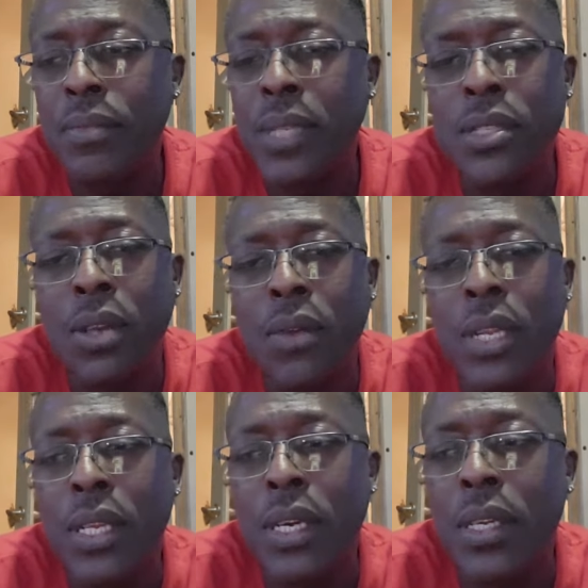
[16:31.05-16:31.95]
It's
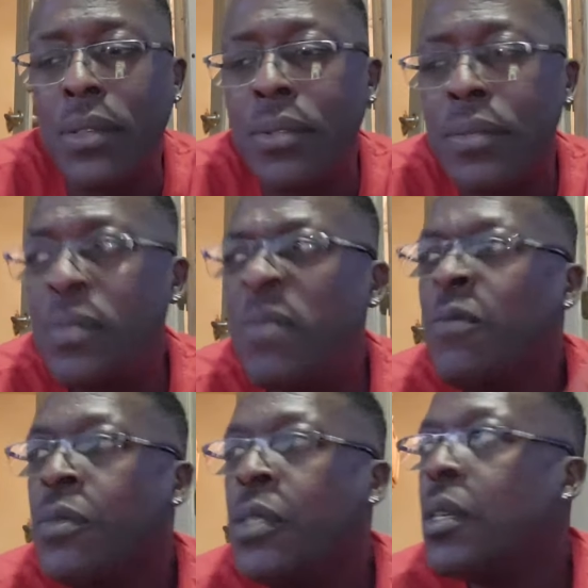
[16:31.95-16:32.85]
already done.
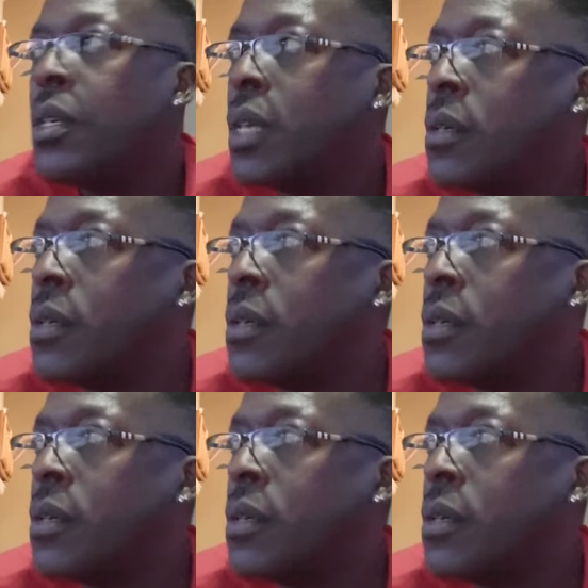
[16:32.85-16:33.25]
You know?